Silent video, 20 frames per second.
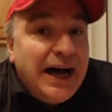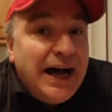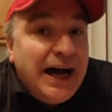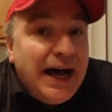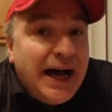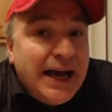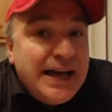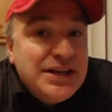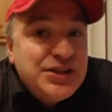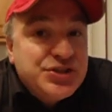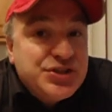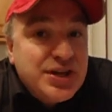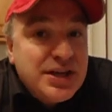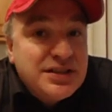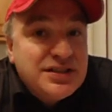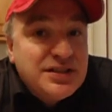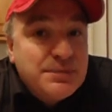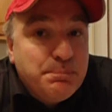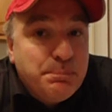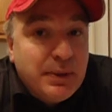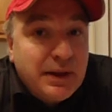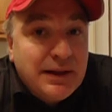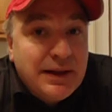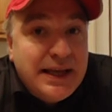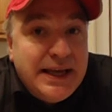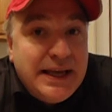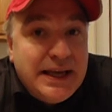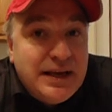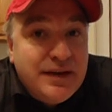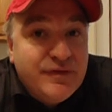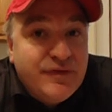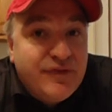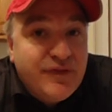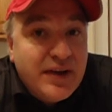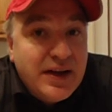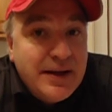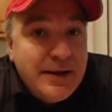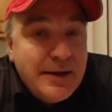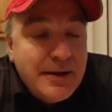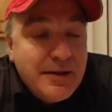I just believe
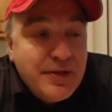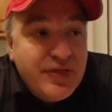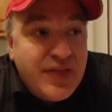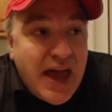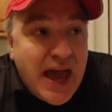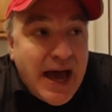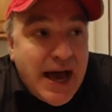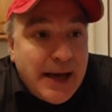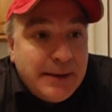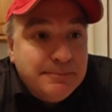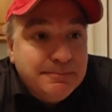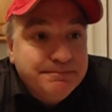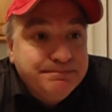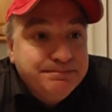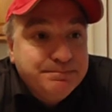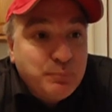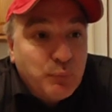that,